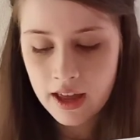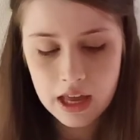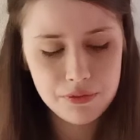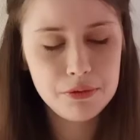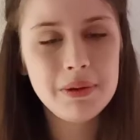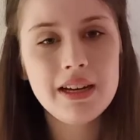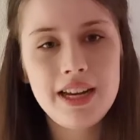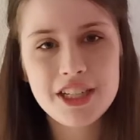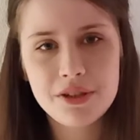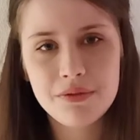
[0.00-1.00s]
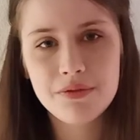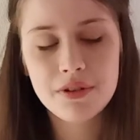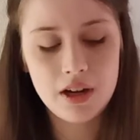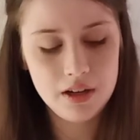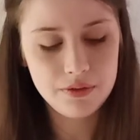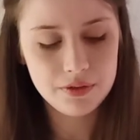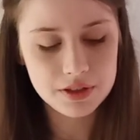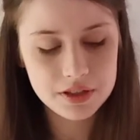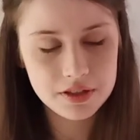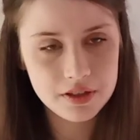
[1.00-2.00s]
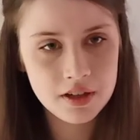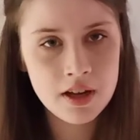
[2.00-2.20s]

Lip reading: It will be a lesson for all of us.